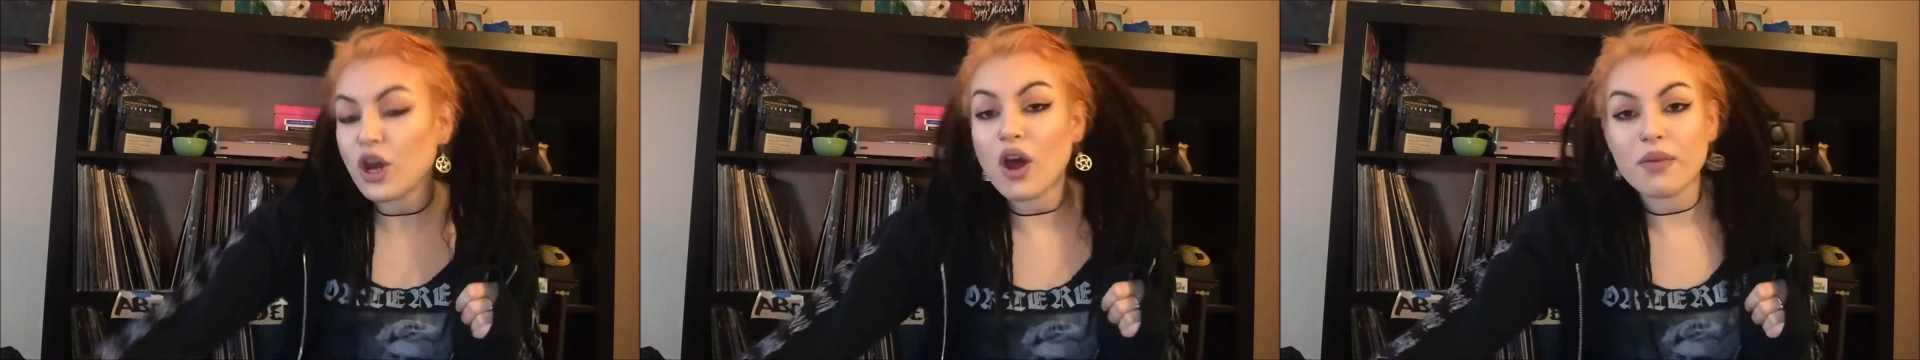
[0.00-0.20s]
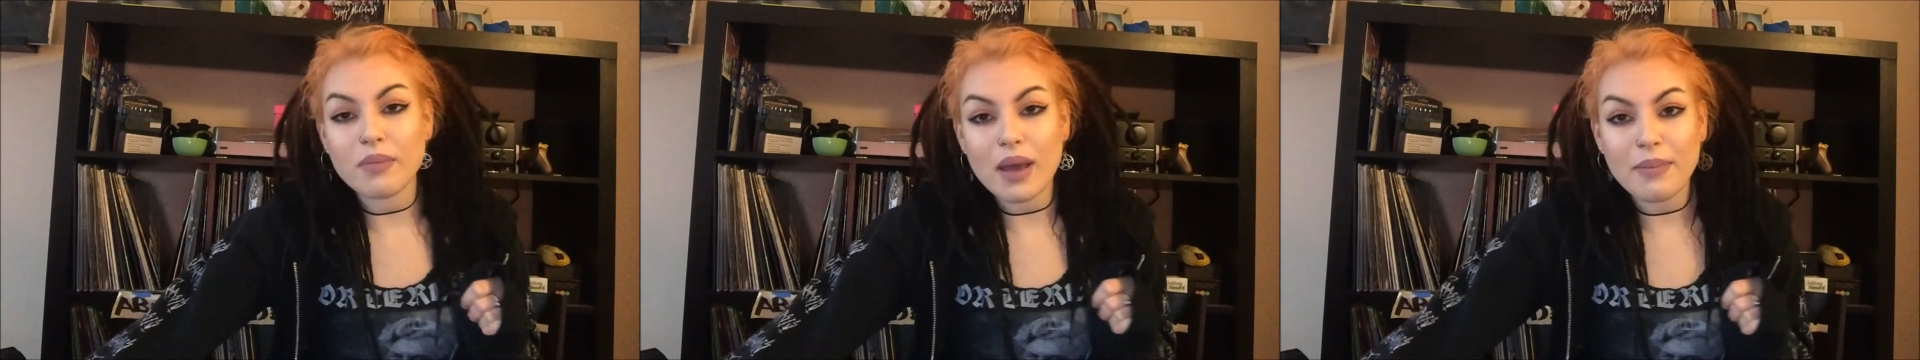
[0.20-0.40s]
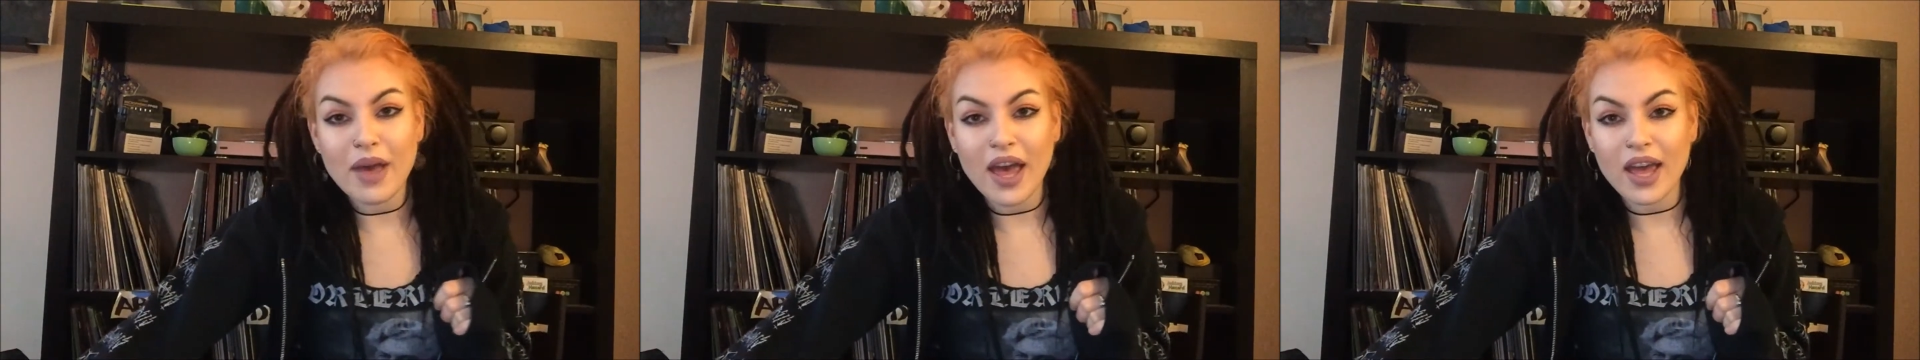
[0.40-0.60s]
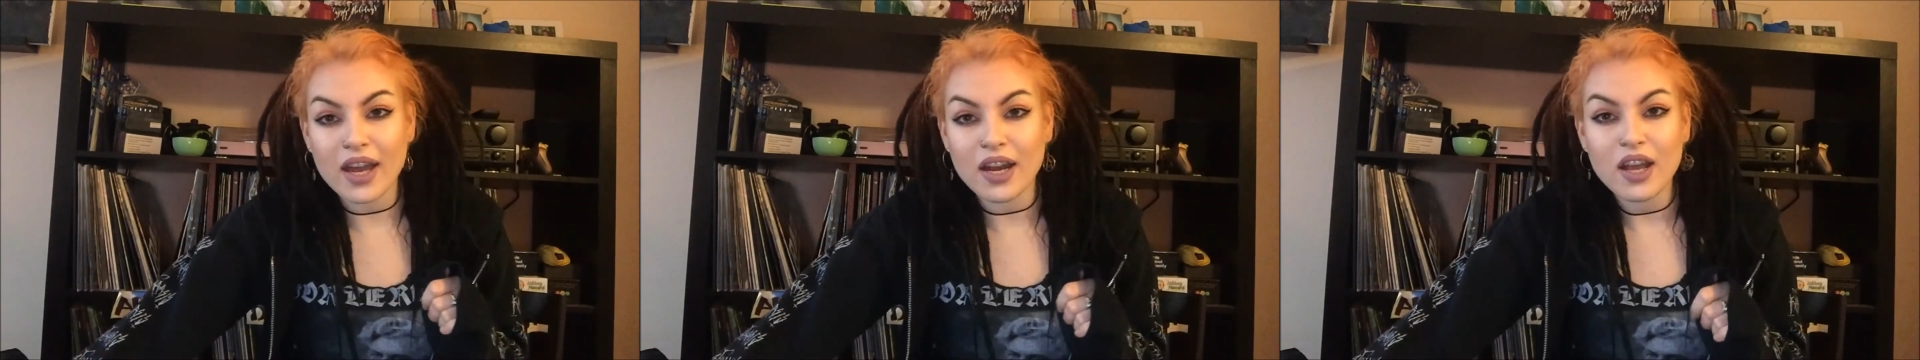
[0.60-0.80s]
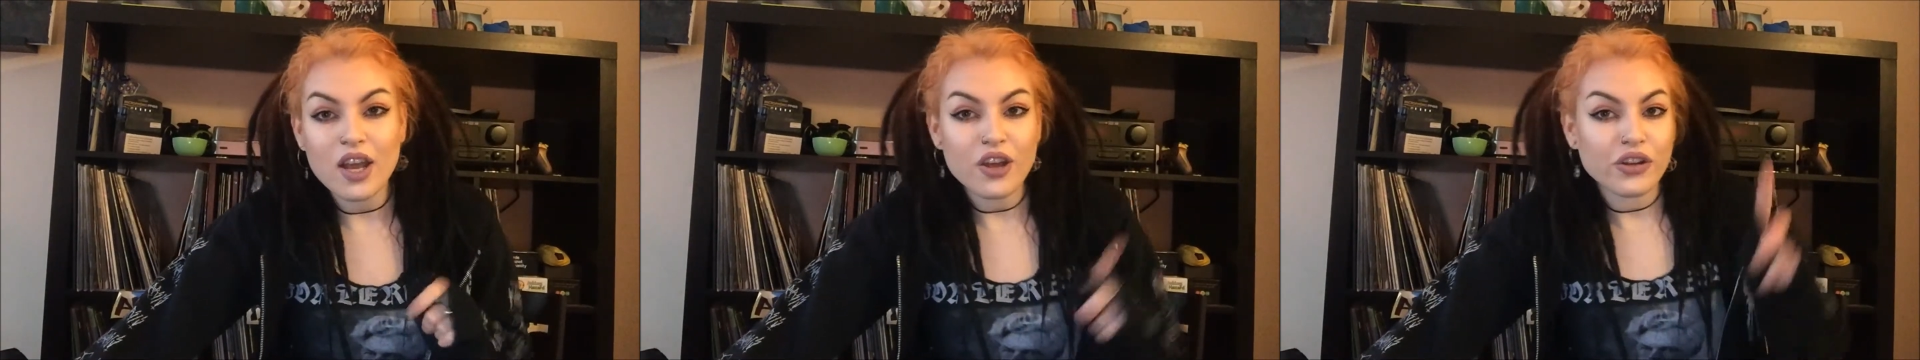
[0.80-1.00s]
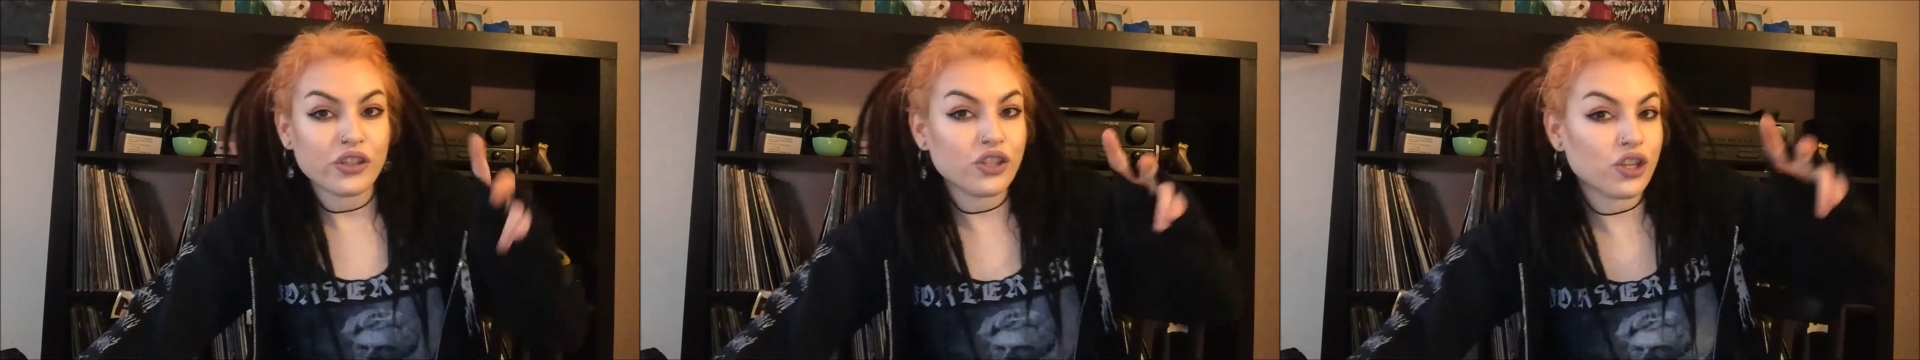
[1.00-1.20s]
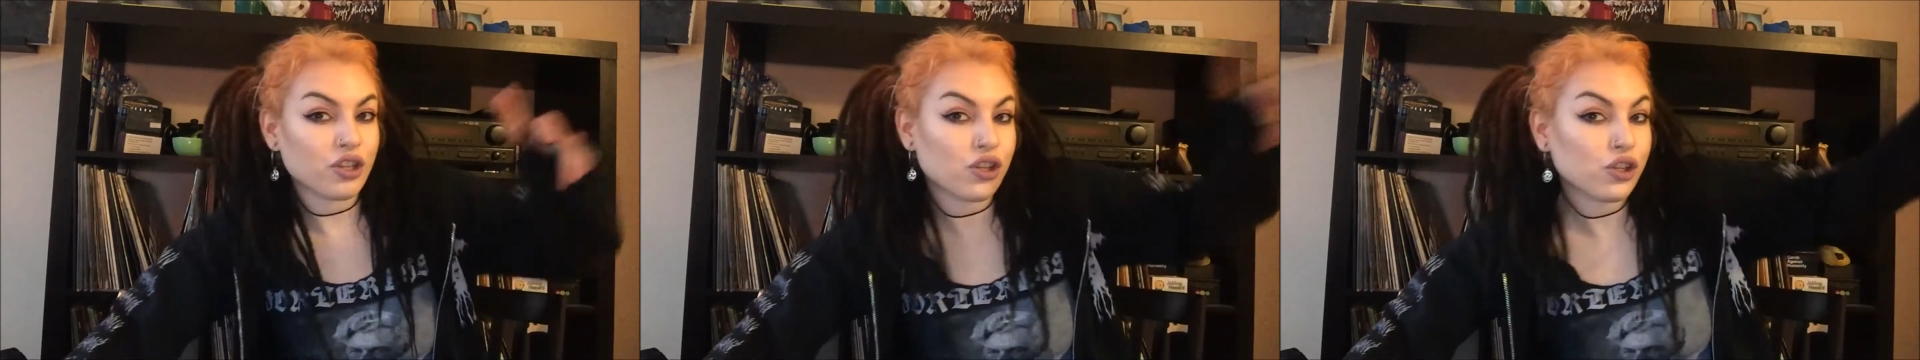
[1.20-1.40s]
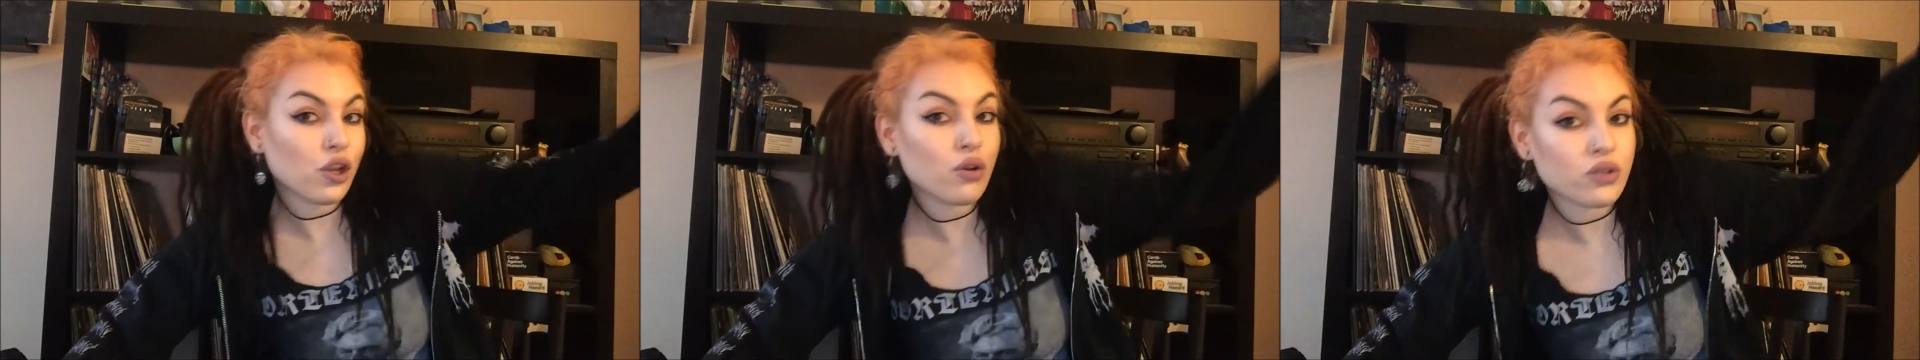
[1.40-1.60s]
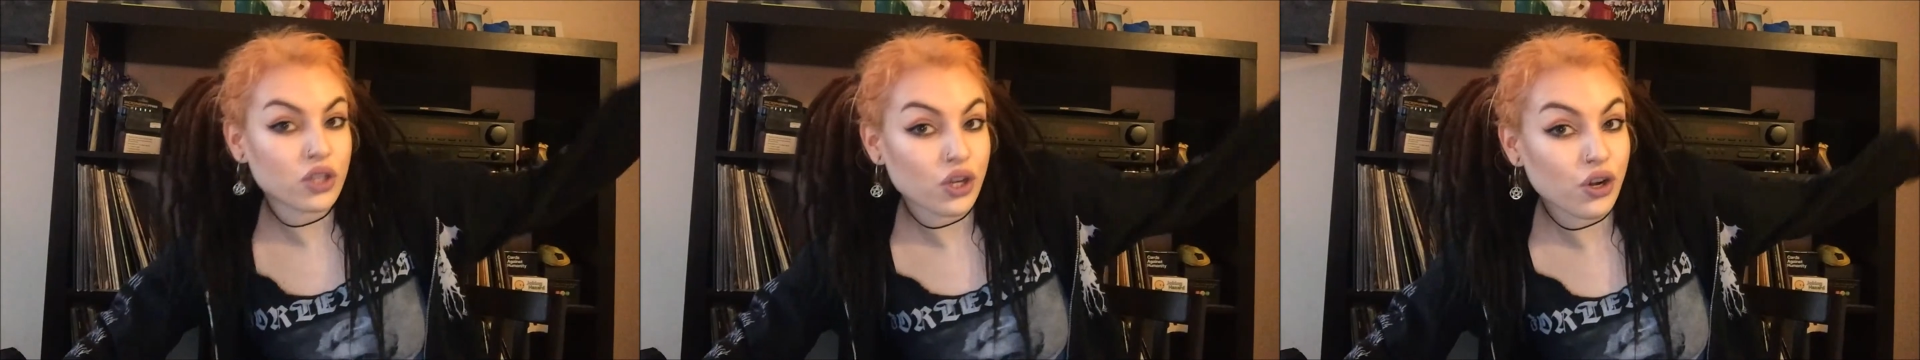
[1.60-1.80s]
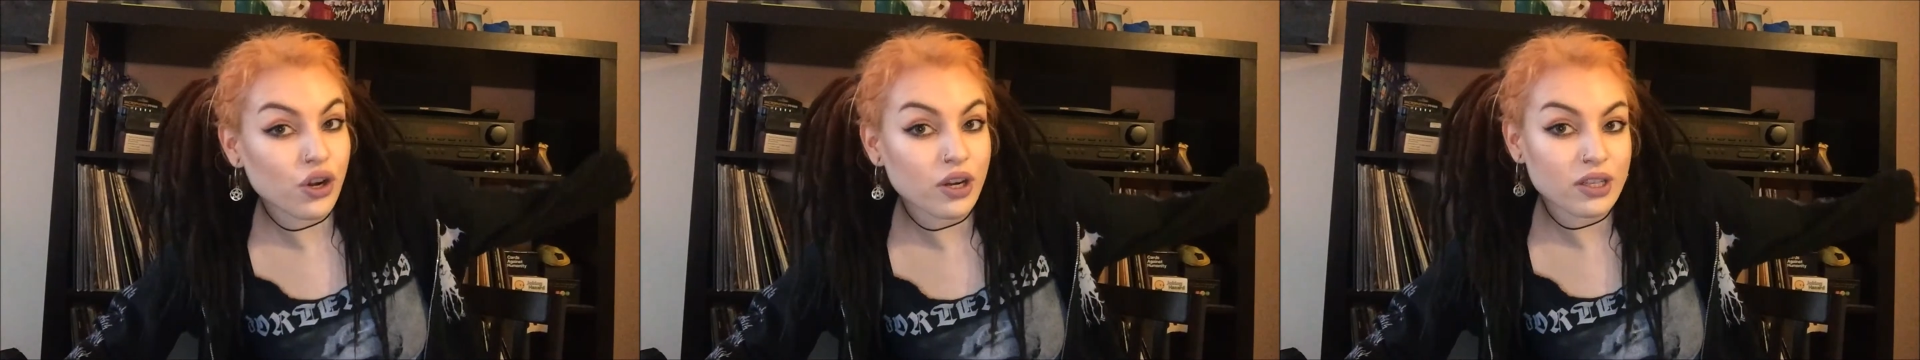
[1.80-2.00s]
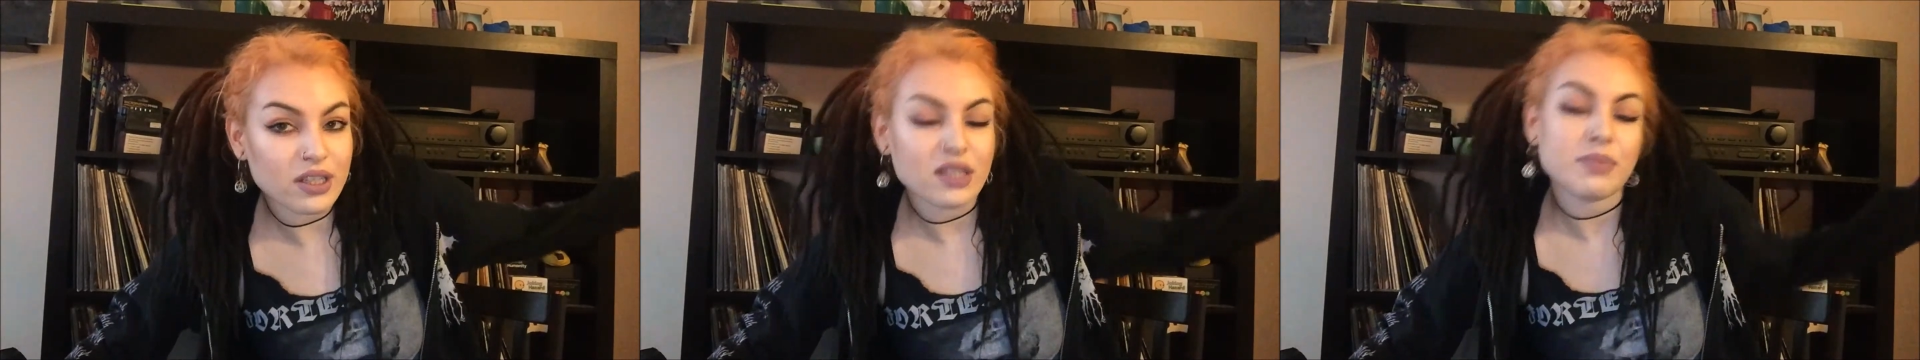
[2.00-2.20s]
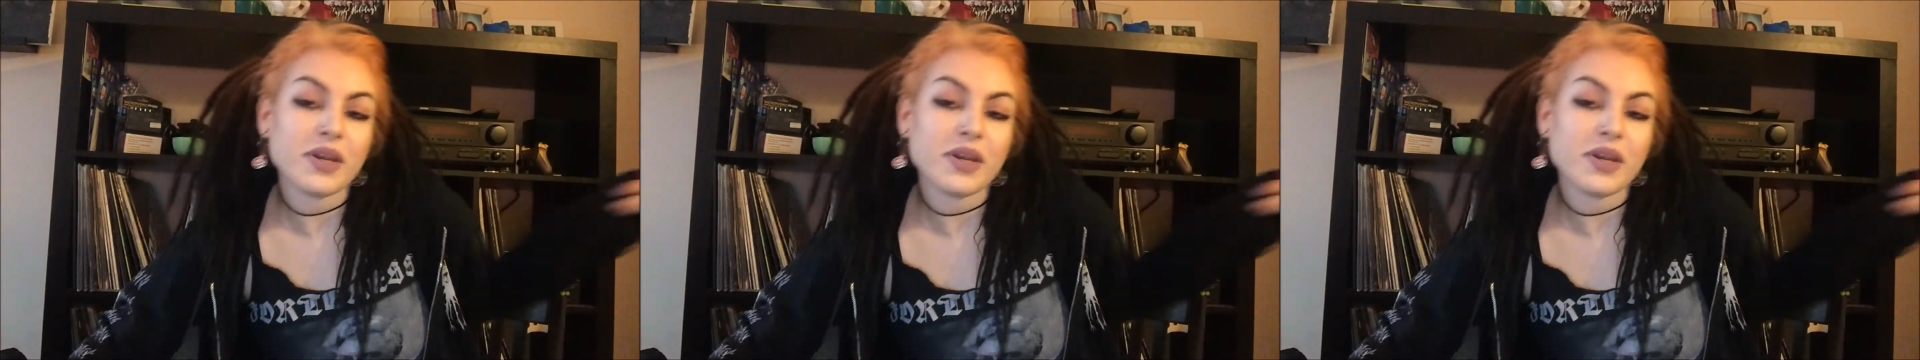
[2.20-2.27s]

on my bed to close the curtains,